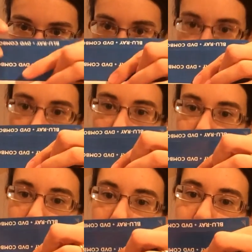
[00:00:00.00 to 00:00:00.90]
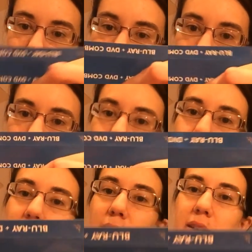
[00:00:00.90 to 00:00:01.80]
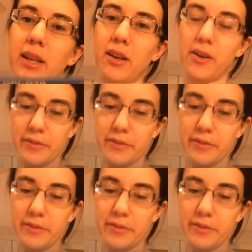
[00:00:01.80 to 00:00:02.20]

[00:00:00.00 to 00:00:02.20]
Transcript: come off, if you want to take it